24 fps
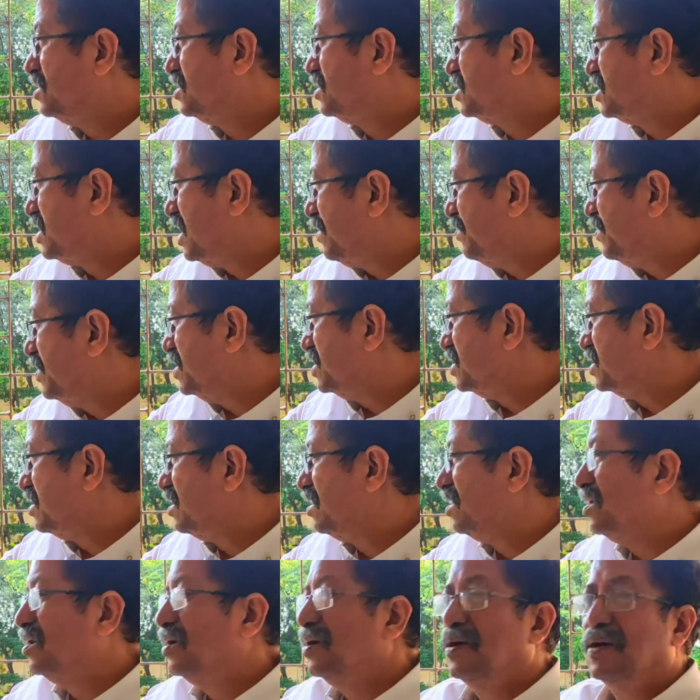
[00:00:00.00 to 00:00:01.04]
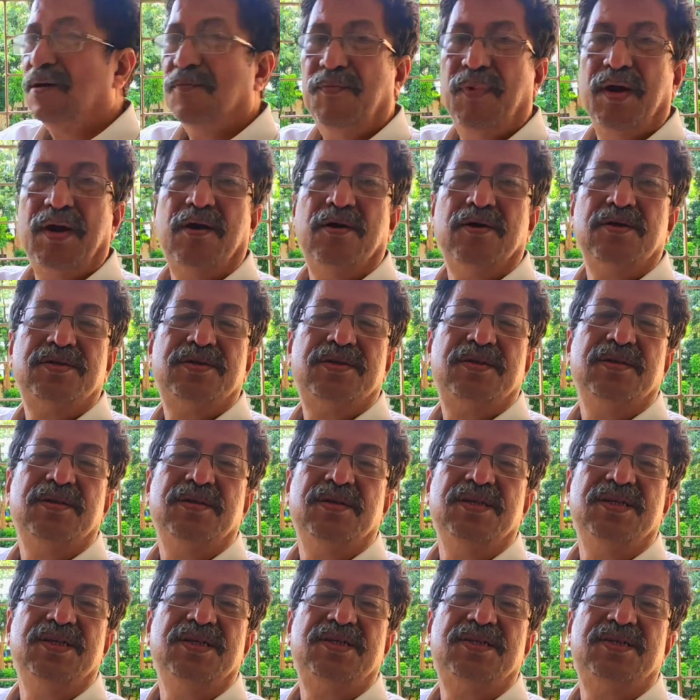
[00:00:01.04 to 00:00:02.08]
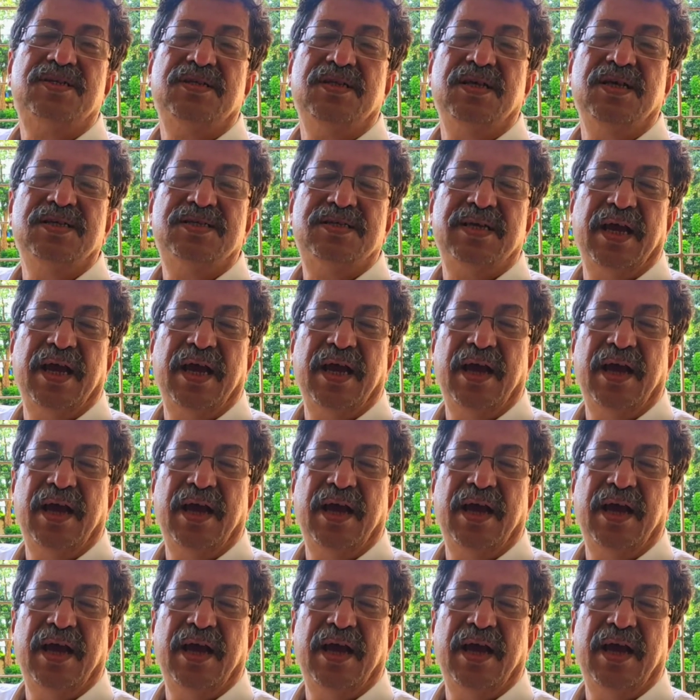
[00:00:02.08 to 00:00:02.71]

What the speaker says: service because this